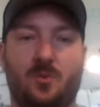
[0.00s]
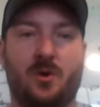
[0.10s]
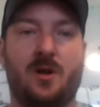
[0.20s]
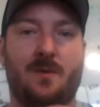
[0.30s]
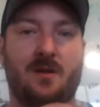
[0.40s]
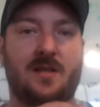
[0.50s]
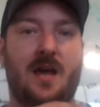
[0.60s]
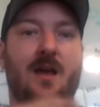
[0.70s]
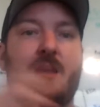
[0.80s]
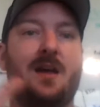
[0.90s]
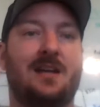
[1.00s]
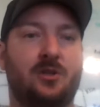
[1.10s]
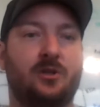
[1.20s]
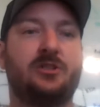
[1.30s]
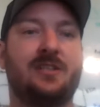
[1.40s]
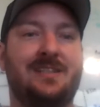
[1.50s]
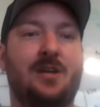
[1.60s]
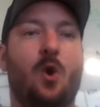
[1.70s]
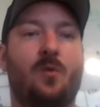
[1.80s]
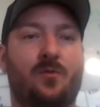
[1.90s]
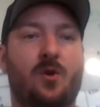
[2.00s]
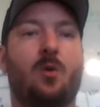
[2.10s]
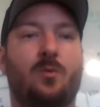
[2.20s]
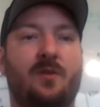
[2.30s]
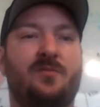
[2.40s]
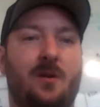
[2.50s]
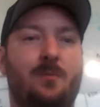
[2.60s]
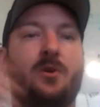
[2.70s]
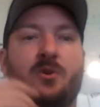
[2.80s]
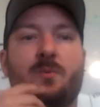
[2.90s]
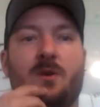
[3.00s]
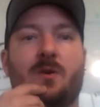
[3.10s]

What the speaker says: too worried about that. As long as you get the overall rough number, you'll be